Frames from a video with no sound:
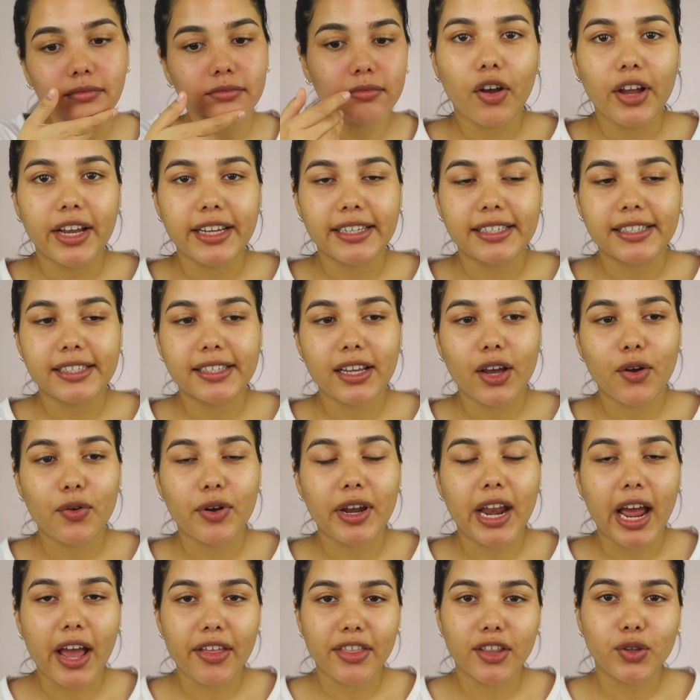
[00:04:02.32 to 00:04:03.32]
Okay, so
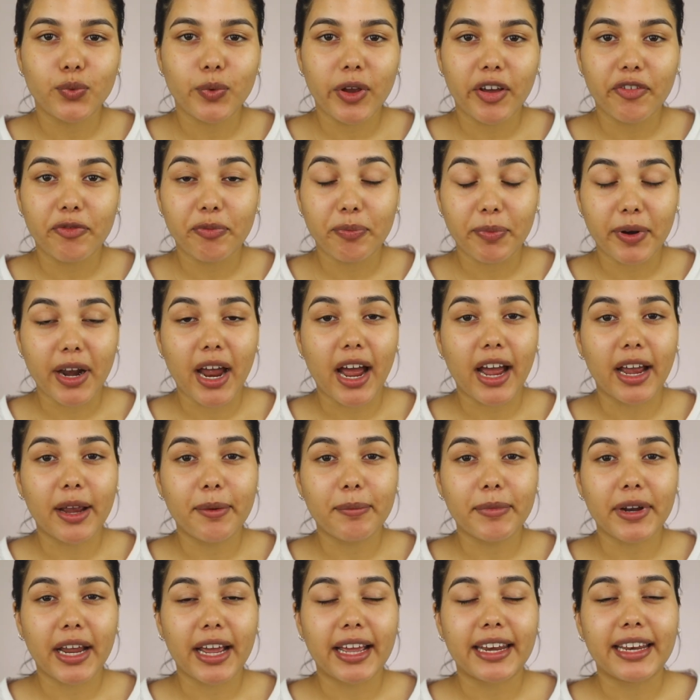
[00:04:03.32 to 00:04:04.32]
now that we have
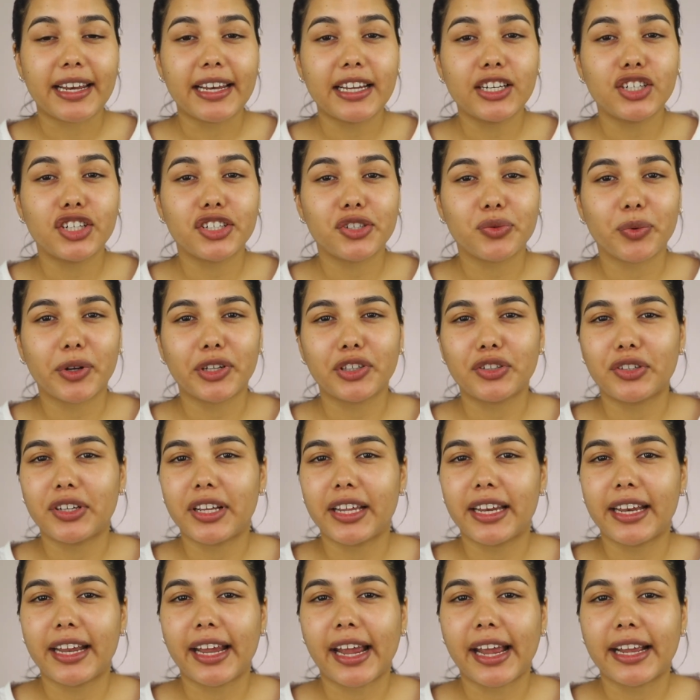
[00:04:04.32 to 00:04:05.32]
primed, I really just want to
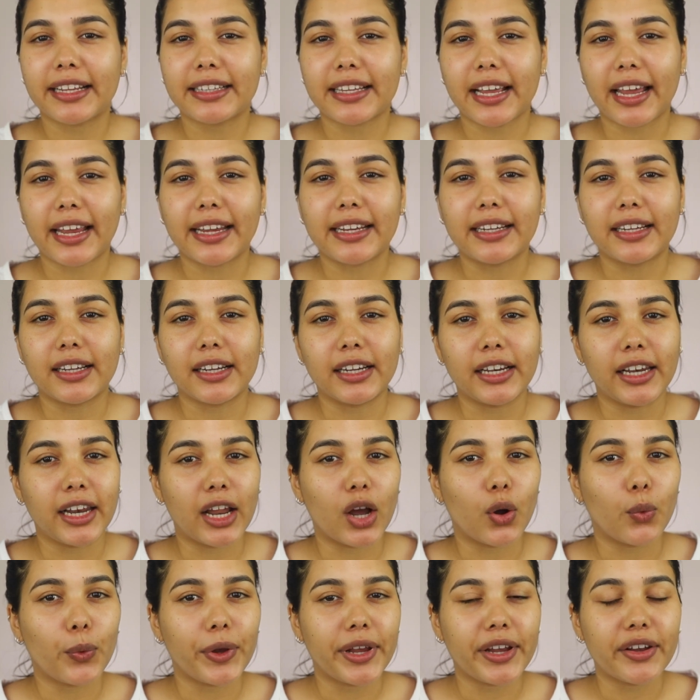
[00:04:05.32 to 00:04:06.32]
create a
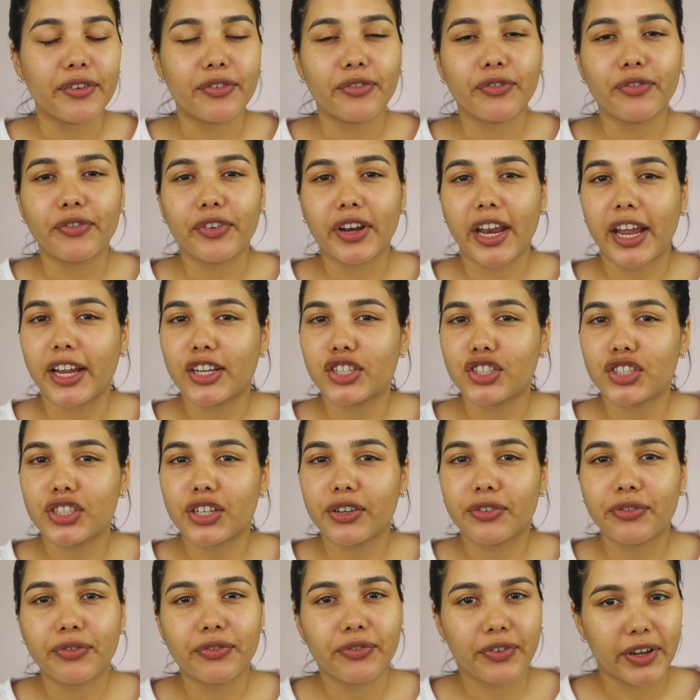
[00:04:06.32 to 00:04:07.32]
glowy, fresh
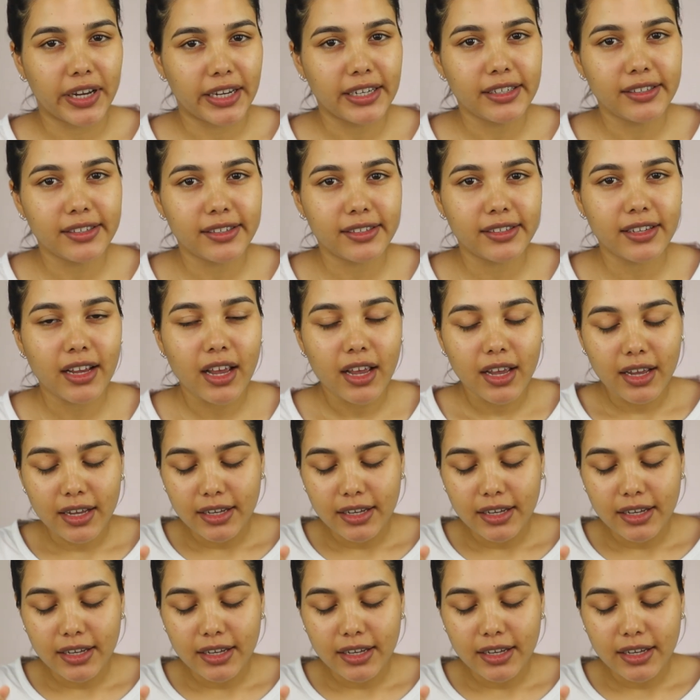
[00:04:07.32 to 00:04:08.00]
face.